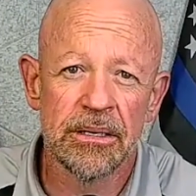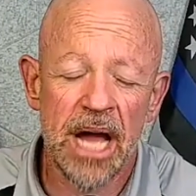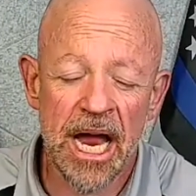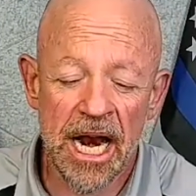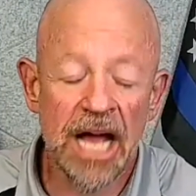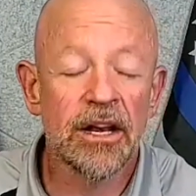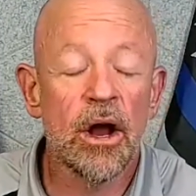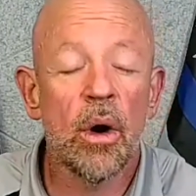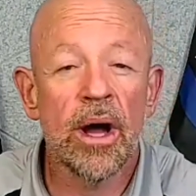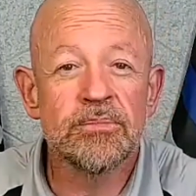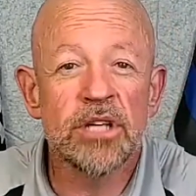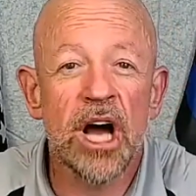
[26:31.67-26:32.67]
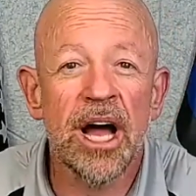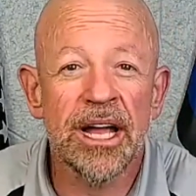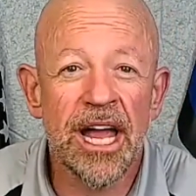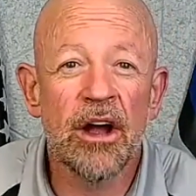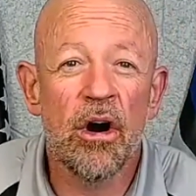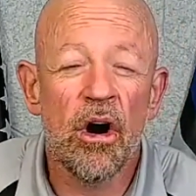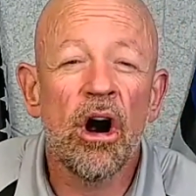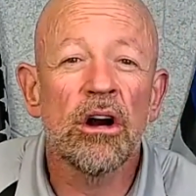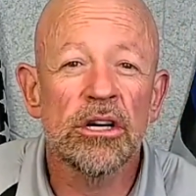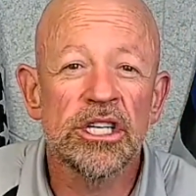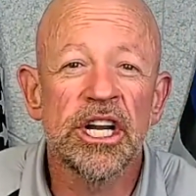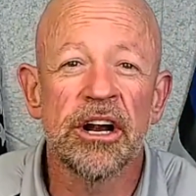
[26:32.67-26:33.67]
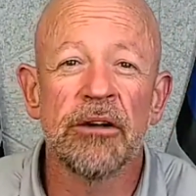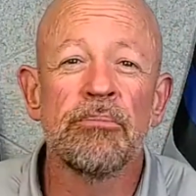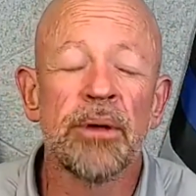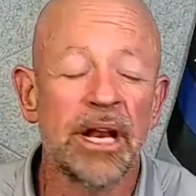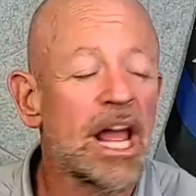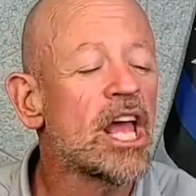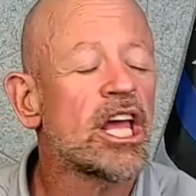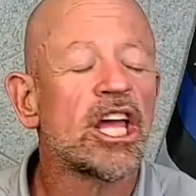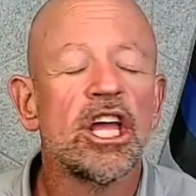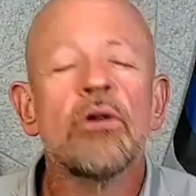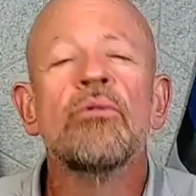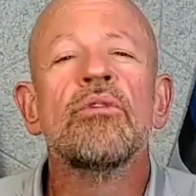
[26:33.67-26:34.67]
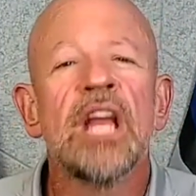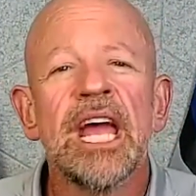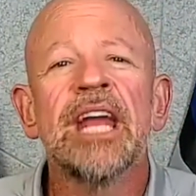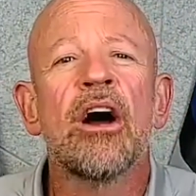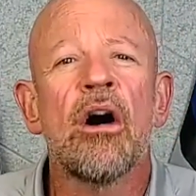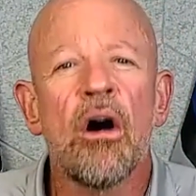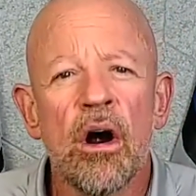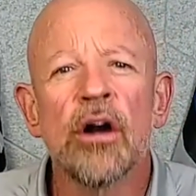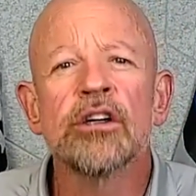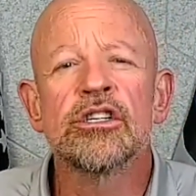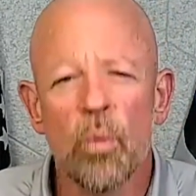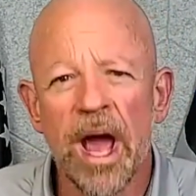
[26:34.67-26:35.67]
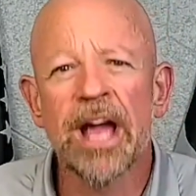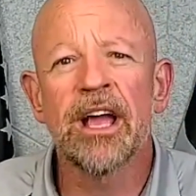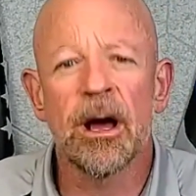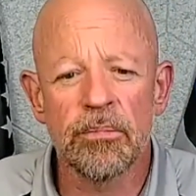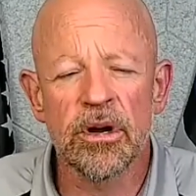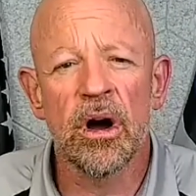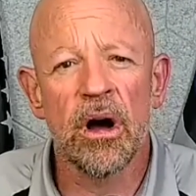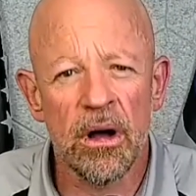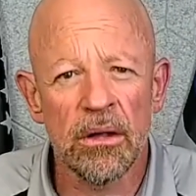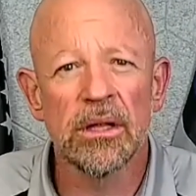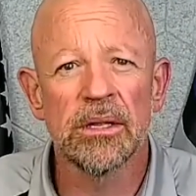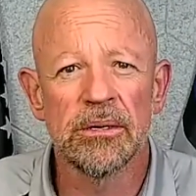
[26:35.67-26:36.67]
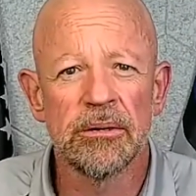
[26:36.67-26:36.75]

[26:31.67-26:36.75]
And I know I'm talking harsh here, but you need a harsh wake-up call.